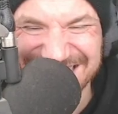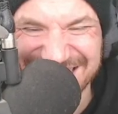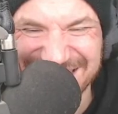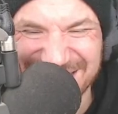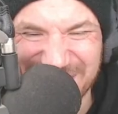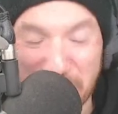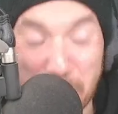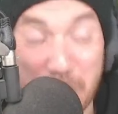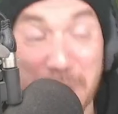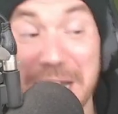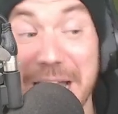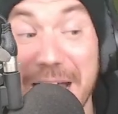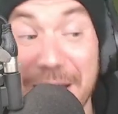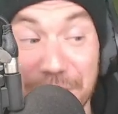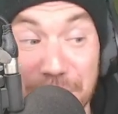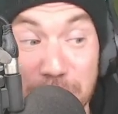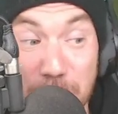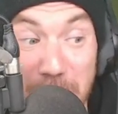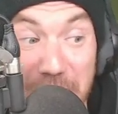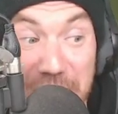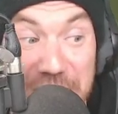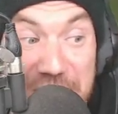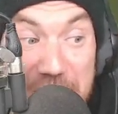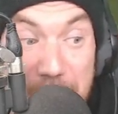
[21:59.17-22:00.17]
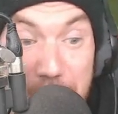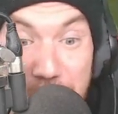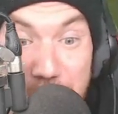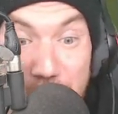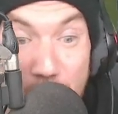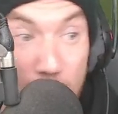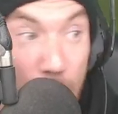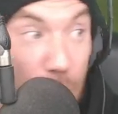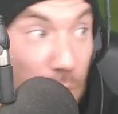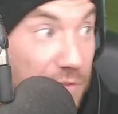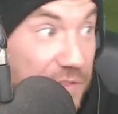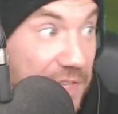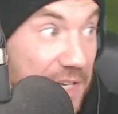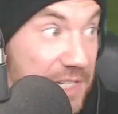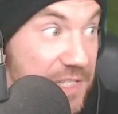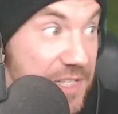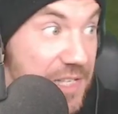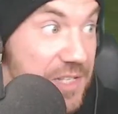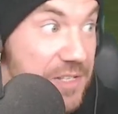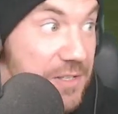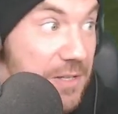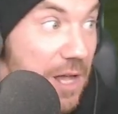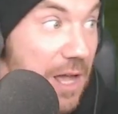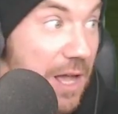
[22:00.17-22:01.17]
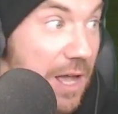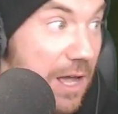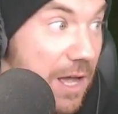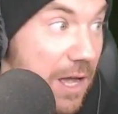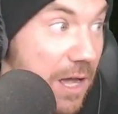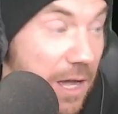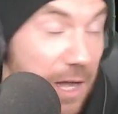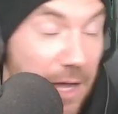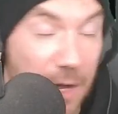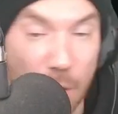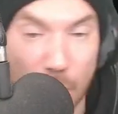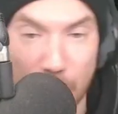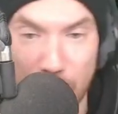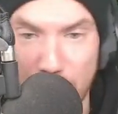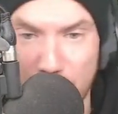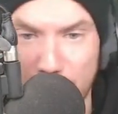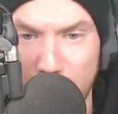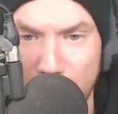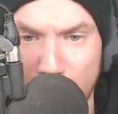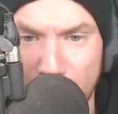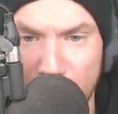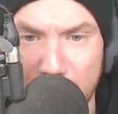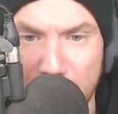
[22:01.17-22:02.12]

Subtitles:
We have to accept, though, this is a horror